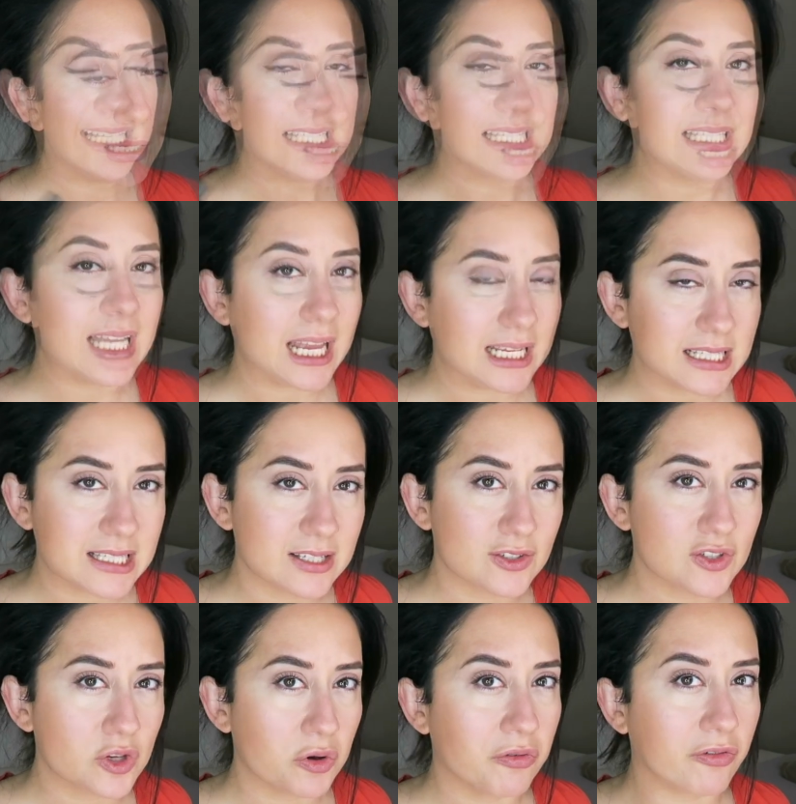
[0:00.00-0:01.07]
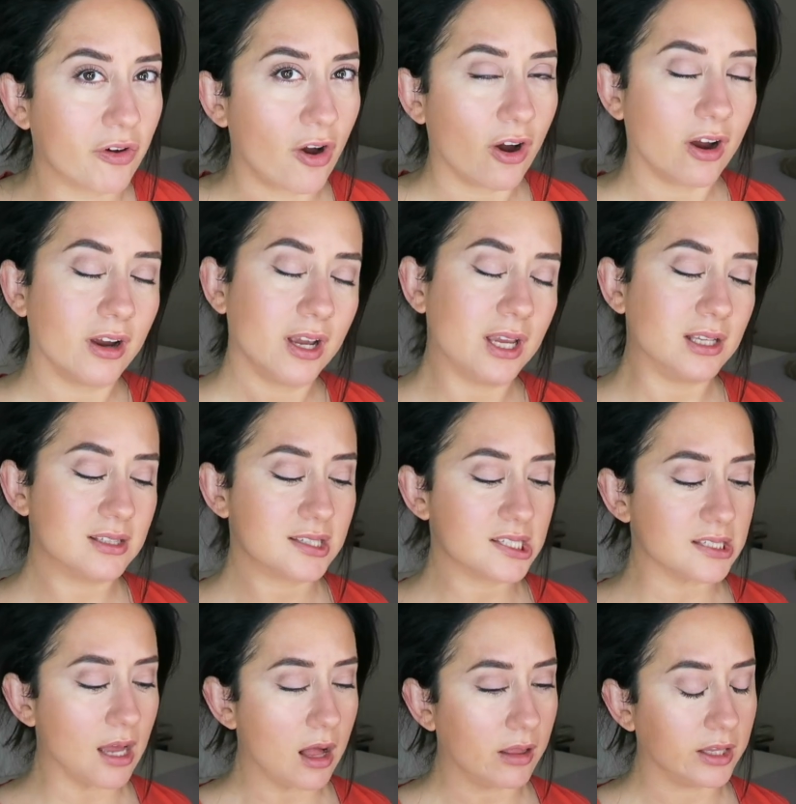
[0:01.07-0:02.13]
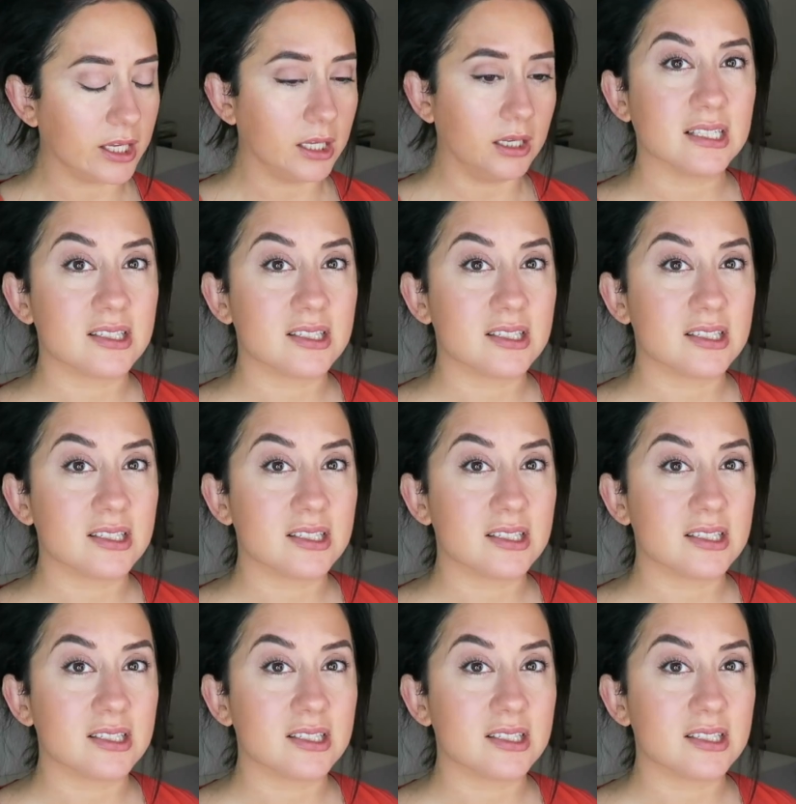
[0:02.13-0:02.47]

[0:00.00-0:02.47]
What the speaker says: It's nice so far. It's solid.